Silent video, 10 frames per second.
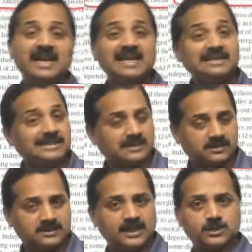
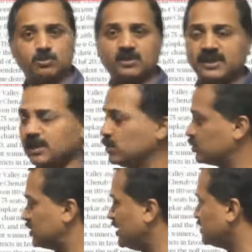intent. That is what the Hindu
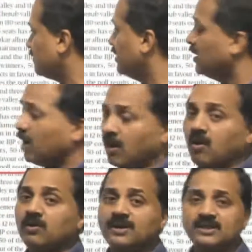says.
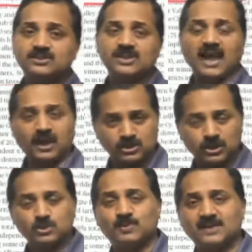All these
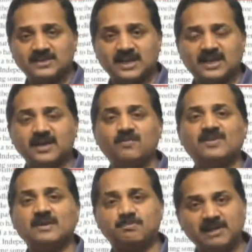actions were taken with
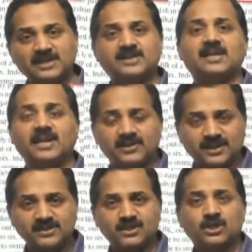a political
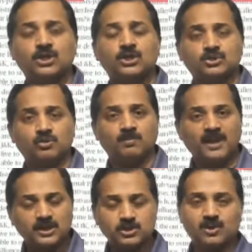intent to
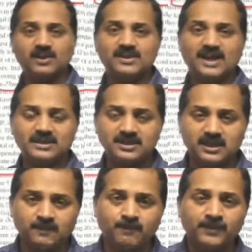make sure that
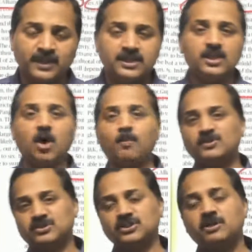the
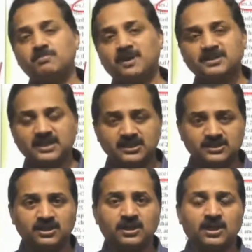opposition parties
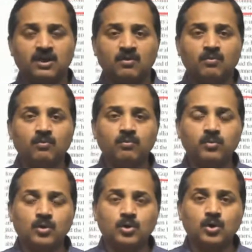
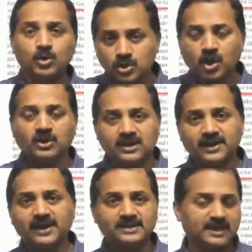could not
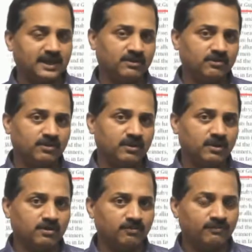conduct the
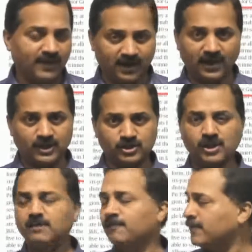fair election.
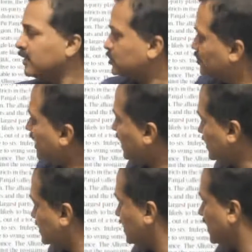So that is
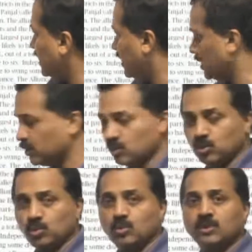the
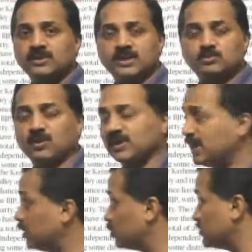Hindu, that is what the
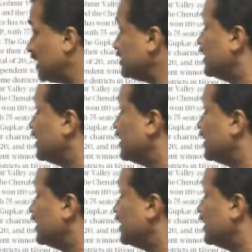Hindu says.